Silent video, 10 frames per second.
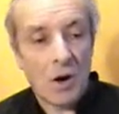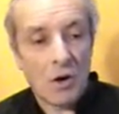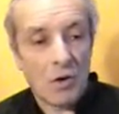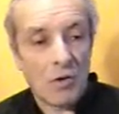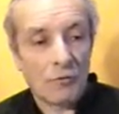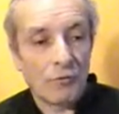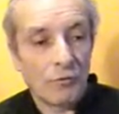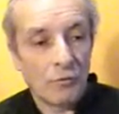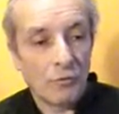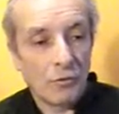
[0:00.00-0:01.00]

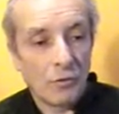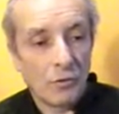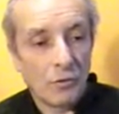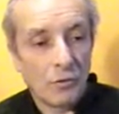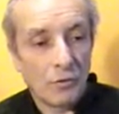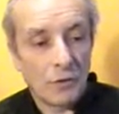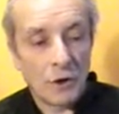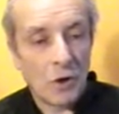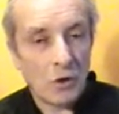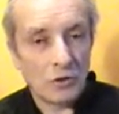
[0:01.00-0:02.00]
of
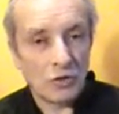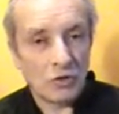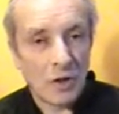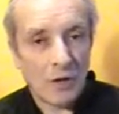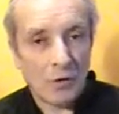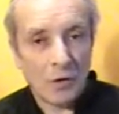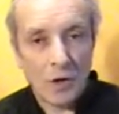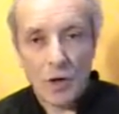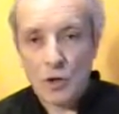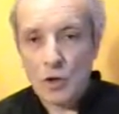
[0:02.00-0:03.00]
the conch shell,
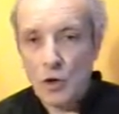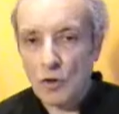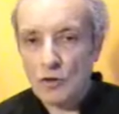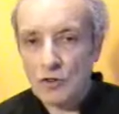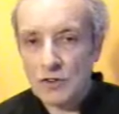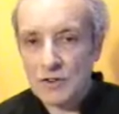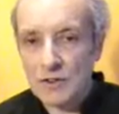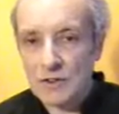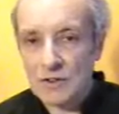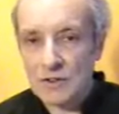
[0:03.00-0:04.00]

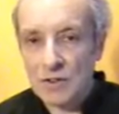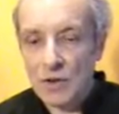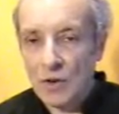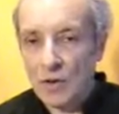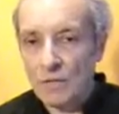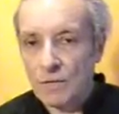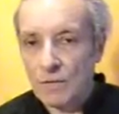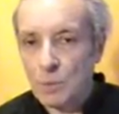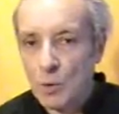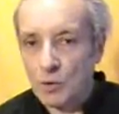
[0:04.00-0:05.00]
consciousness of the
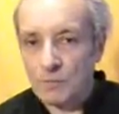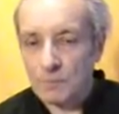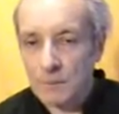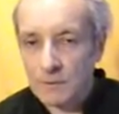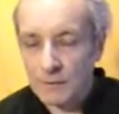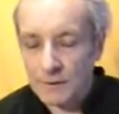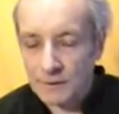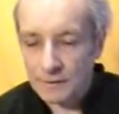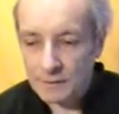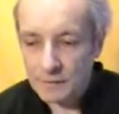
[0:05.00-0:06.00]
bowl of milk.